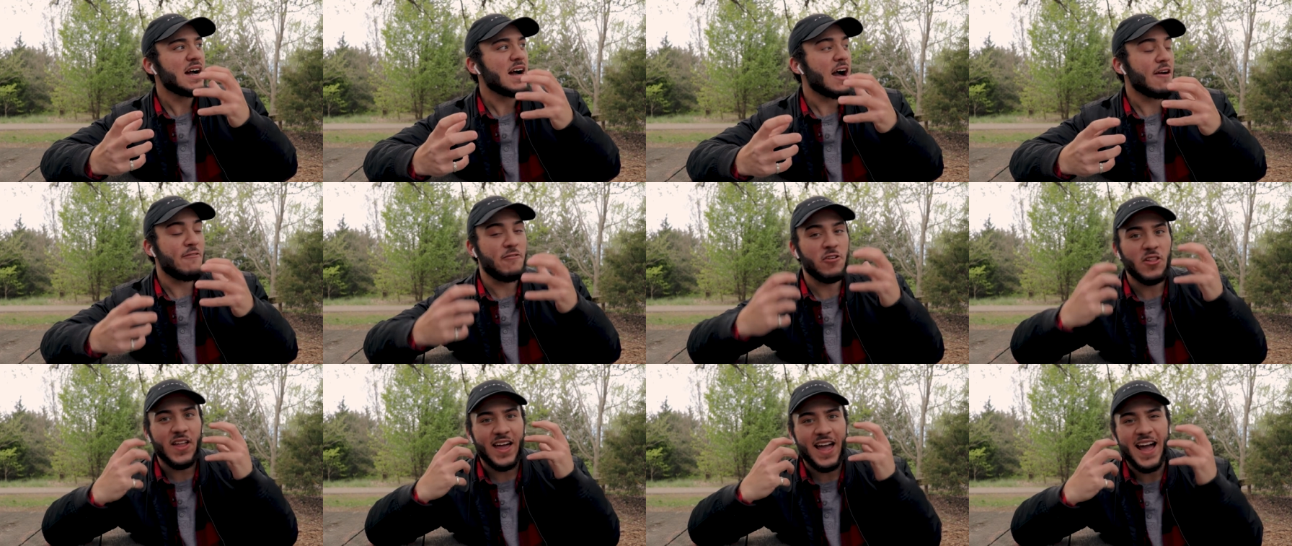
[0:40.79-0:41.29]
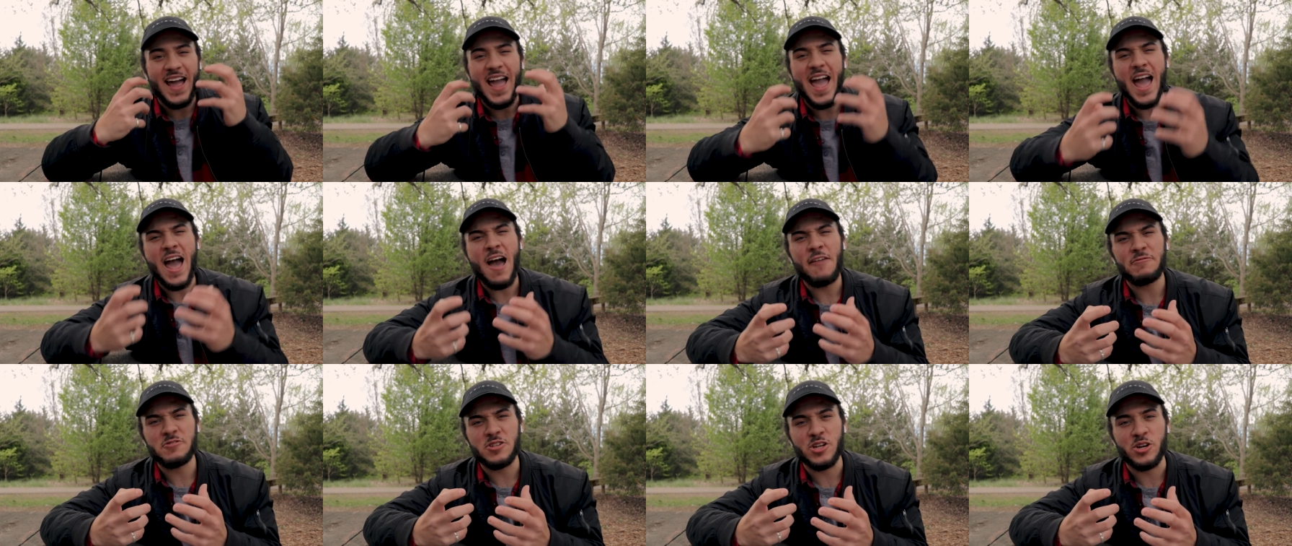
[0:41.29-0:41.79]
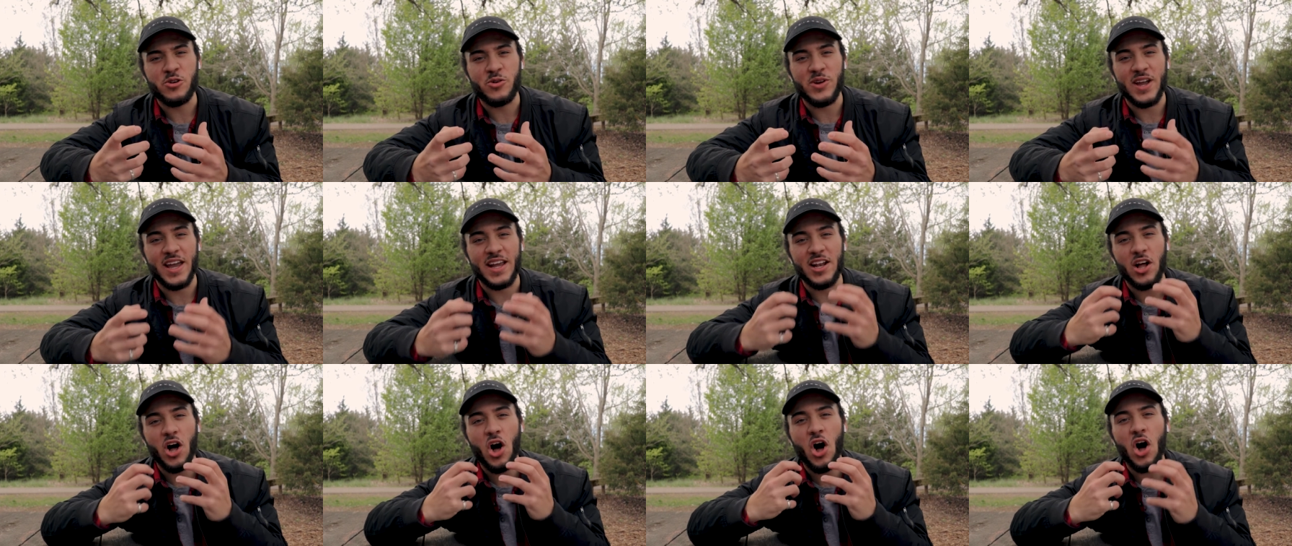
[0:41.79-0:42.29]
I feel like I have to
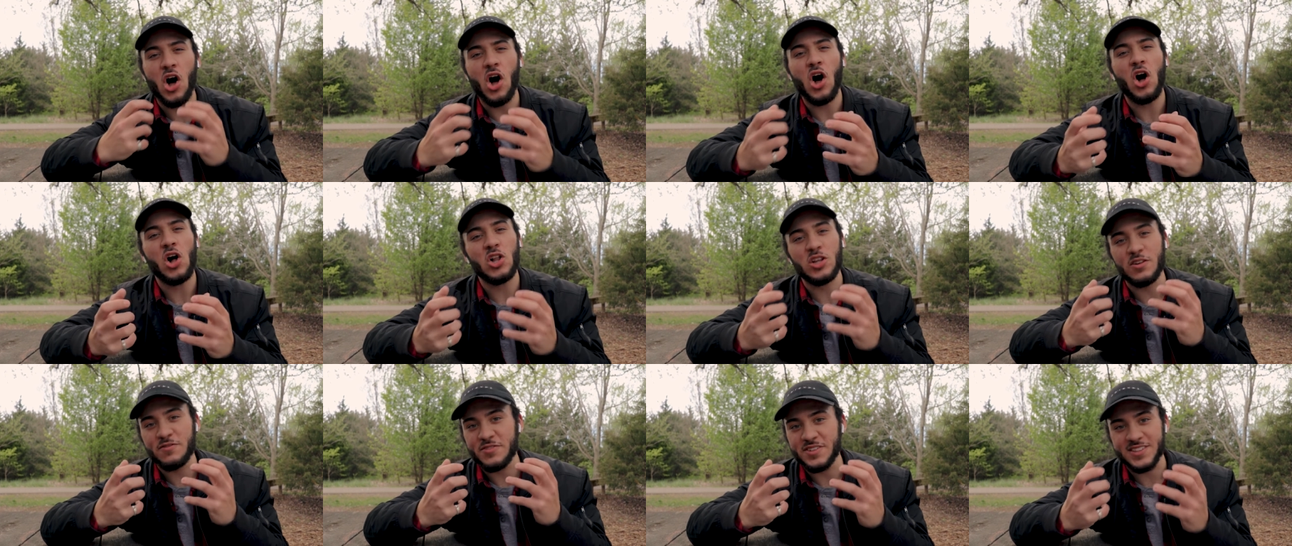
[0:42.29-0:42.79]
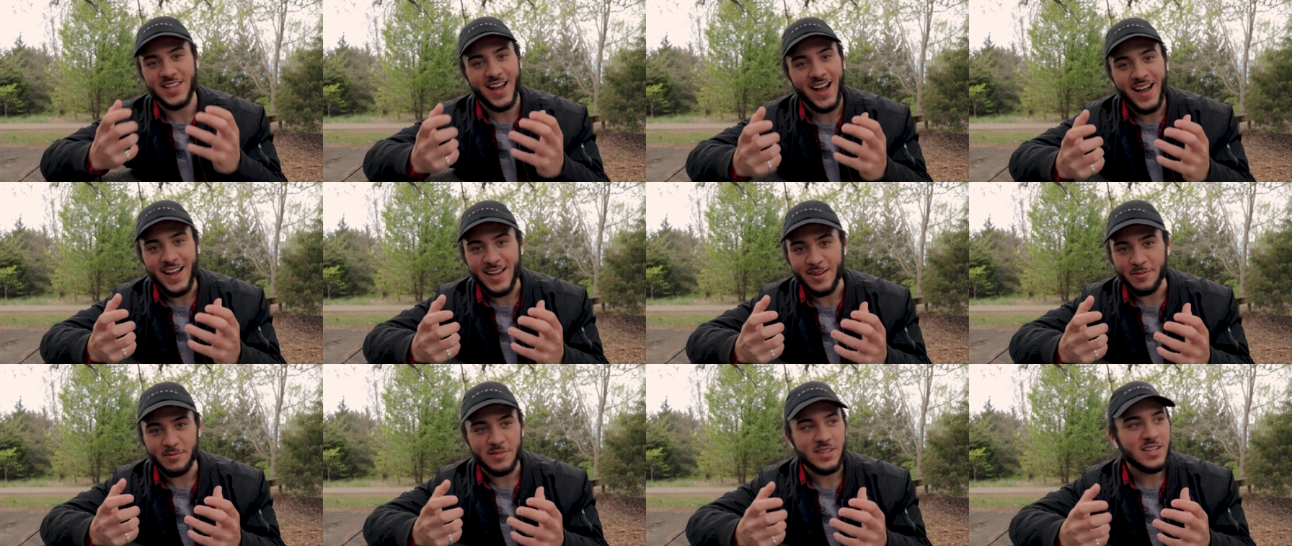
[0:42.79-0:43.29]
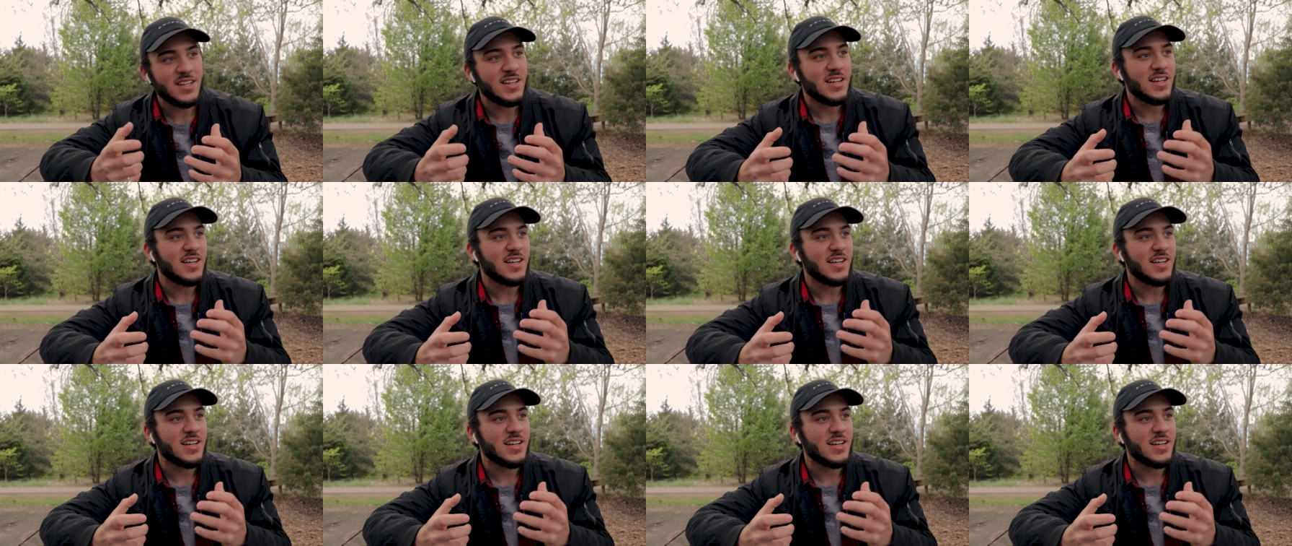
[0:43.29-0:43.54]
create all of the time.